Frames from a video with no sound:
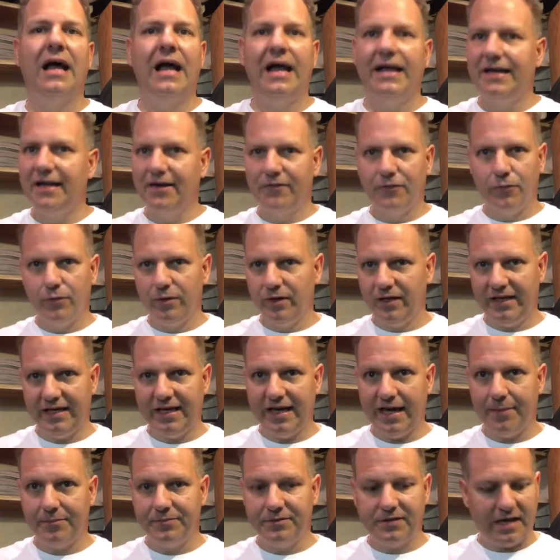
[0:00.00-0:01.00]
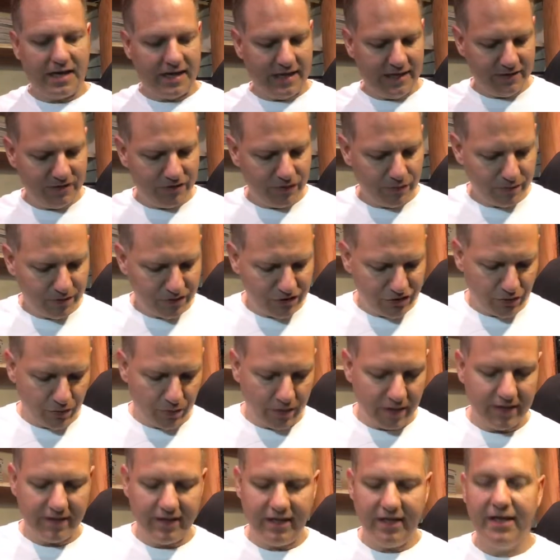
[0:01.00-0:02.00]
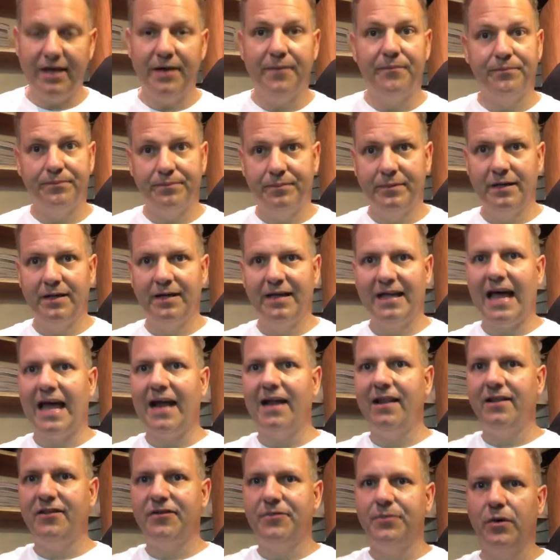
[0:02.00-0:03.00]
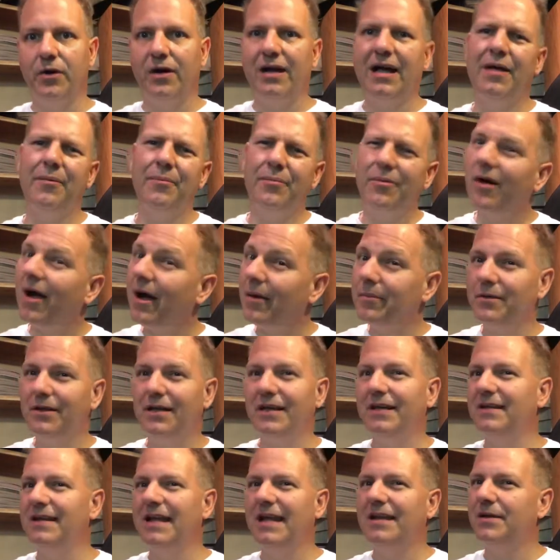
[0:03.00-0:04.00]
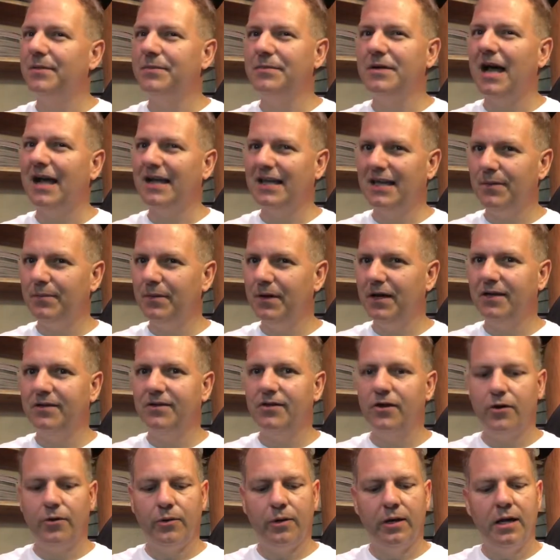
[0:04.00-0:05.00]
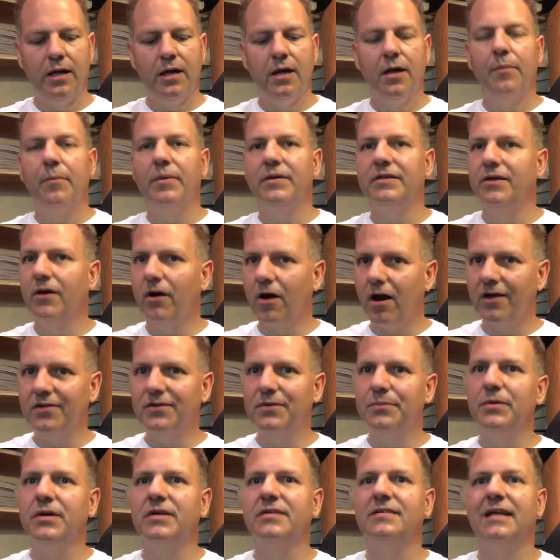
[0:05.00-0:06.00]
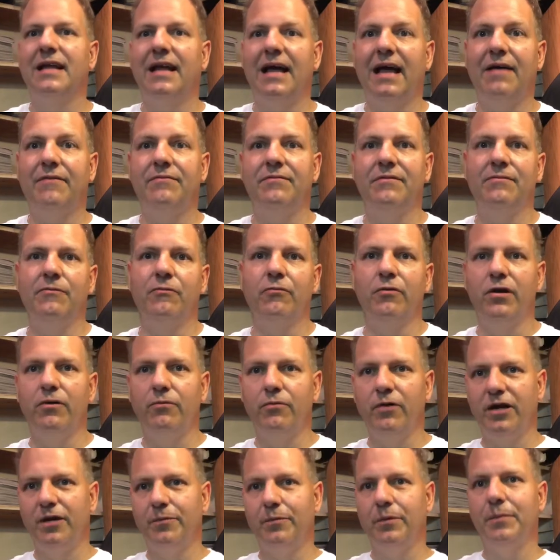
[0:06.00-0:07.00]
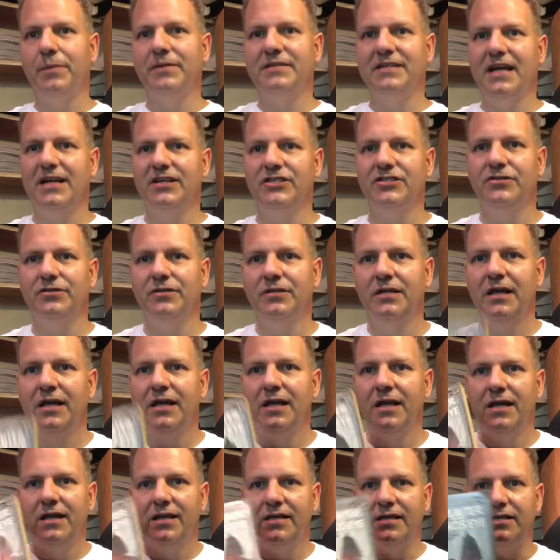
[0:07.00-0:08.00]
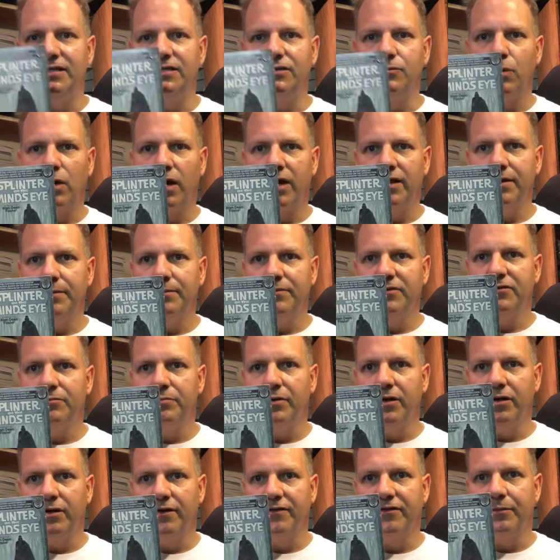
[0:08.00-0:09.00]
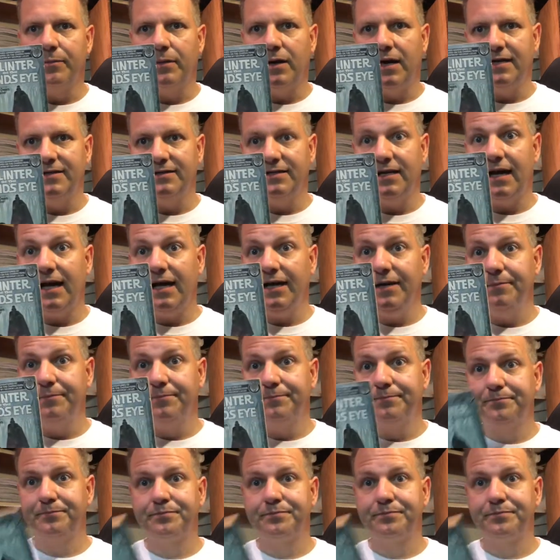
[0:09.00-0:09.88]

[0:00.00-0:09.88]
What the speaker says: I never really kept. I do enjoy the Catalyst book. I'll probably end up not keeping it though. But there are some books that have rereadable potential. This is one of them, Splinter of the Mind's Eye.